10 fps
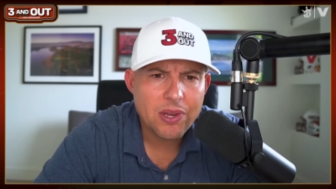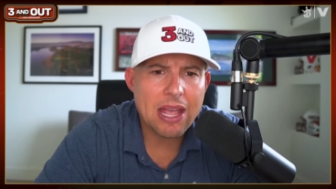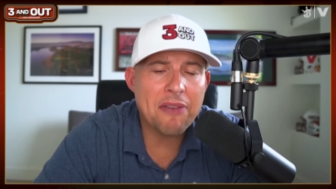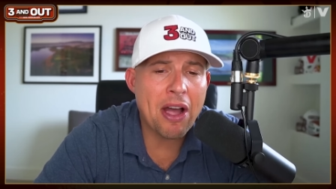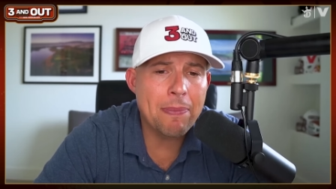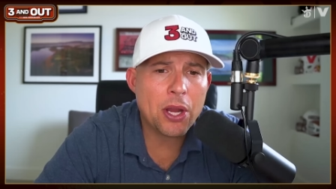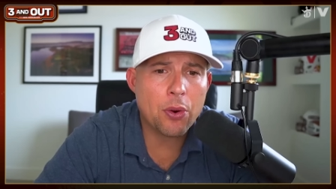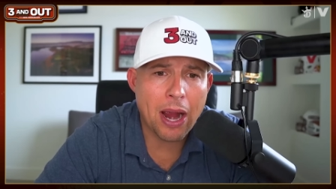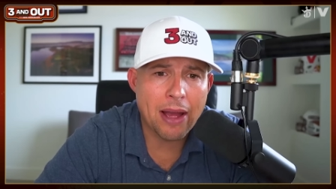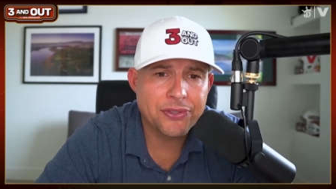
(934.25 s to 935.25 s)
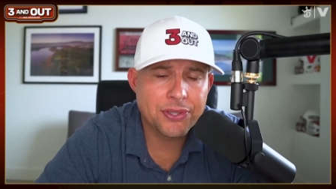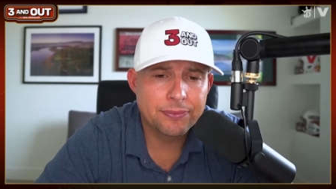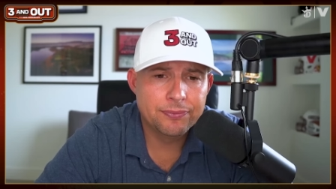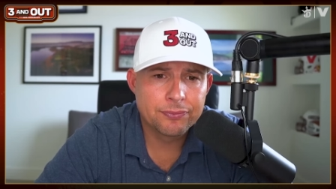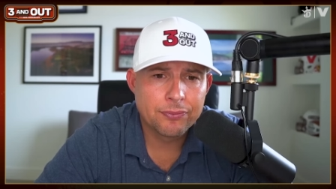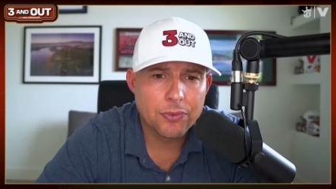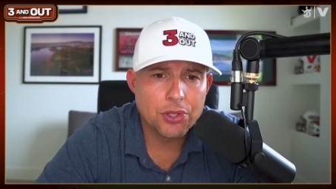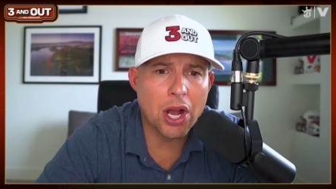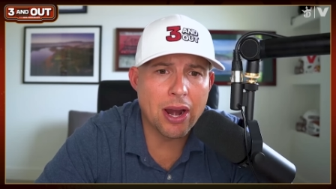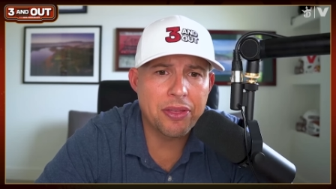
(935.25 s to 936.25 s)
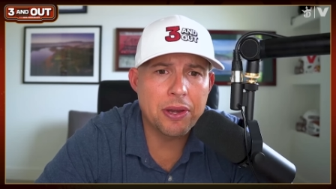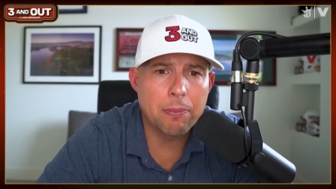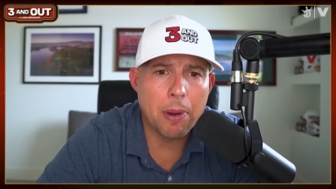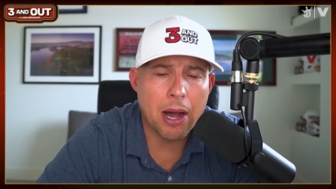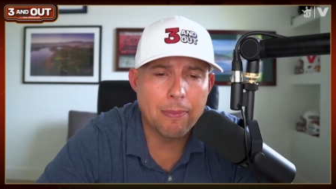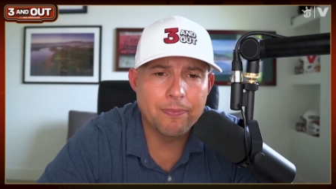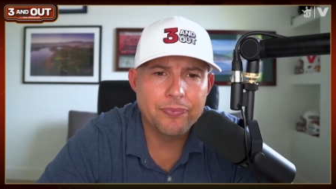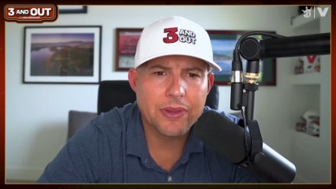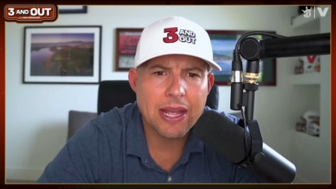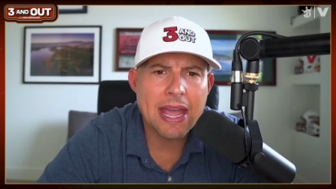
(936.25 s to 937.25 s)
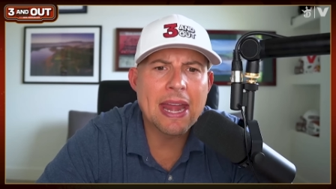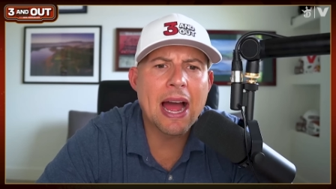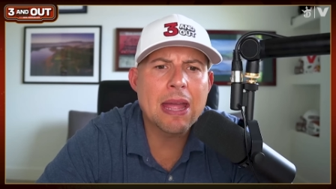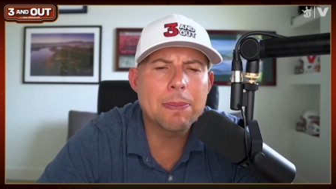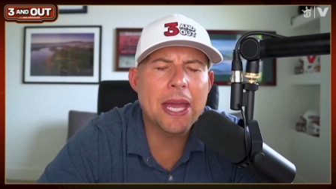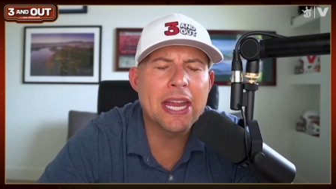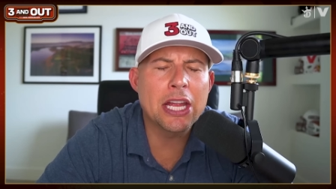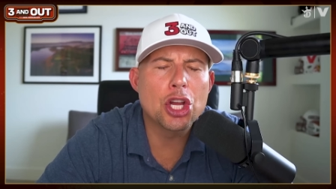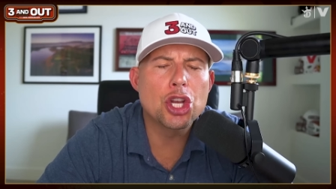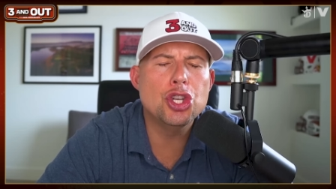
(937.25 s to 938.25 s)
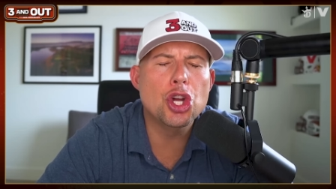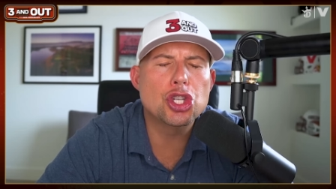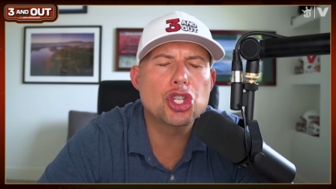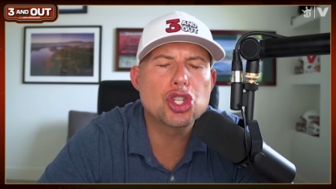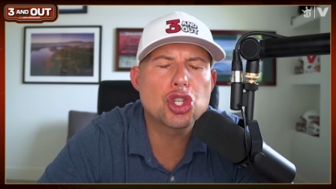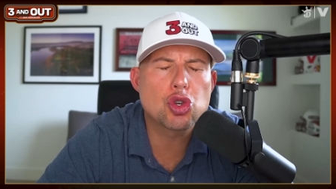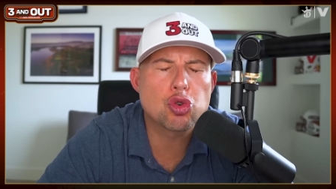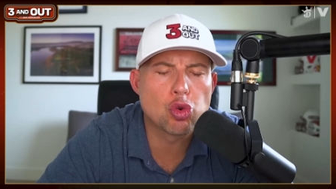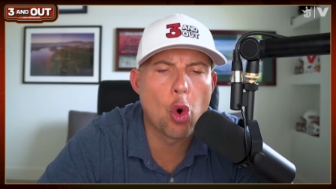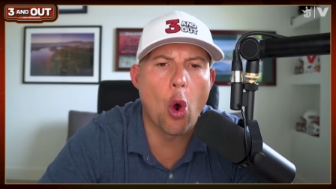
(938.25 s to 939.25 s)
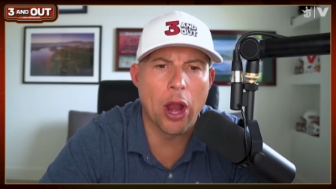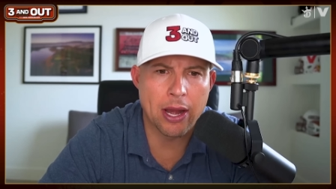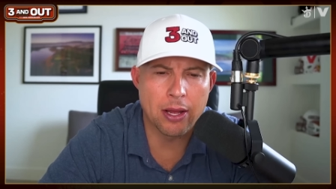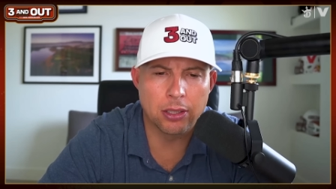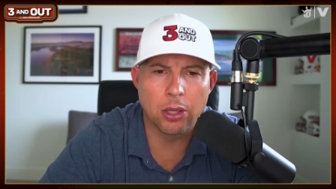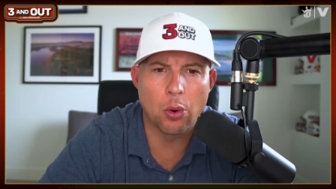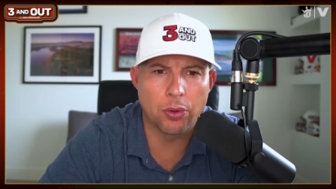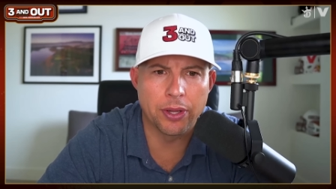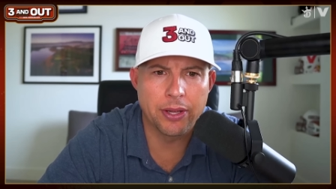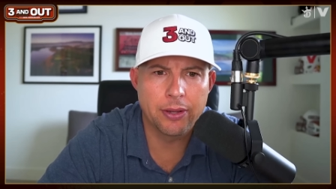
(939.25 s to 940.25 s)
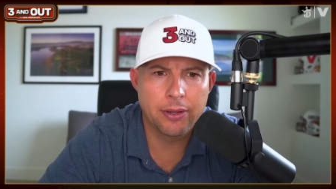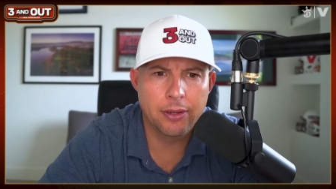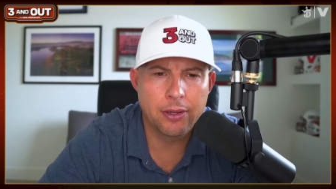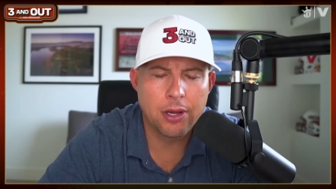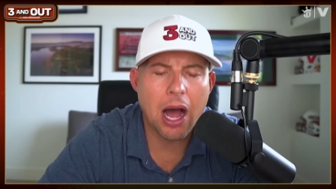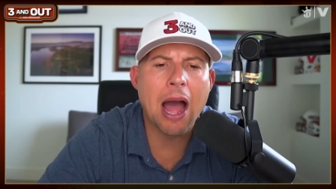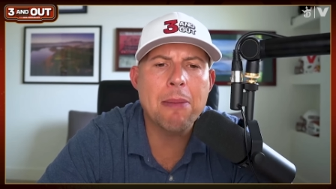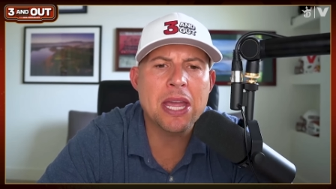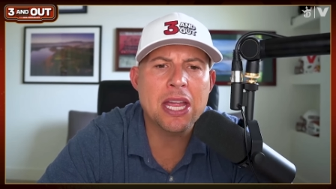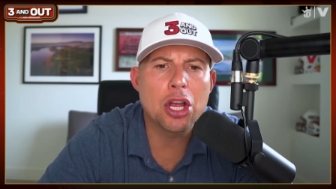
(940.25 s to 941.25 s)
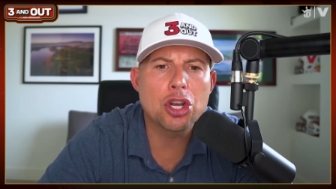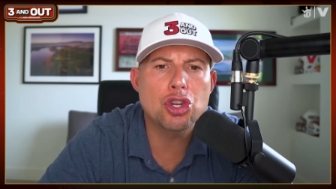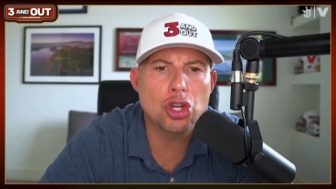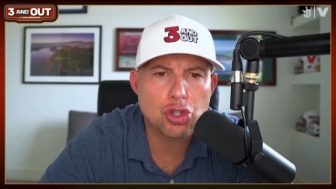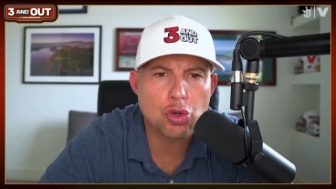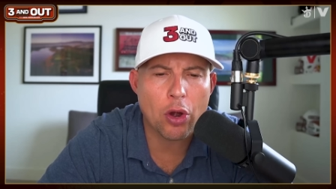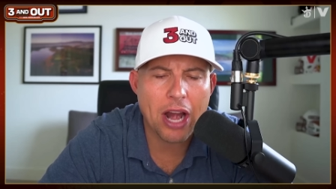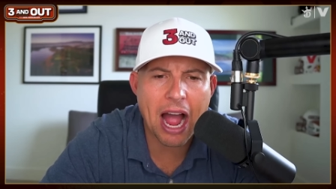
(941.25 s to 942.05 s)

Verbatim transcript: If I'm the Krafts, Jonathan Bob, and I am getting destroyed locally. I mean, destroyed.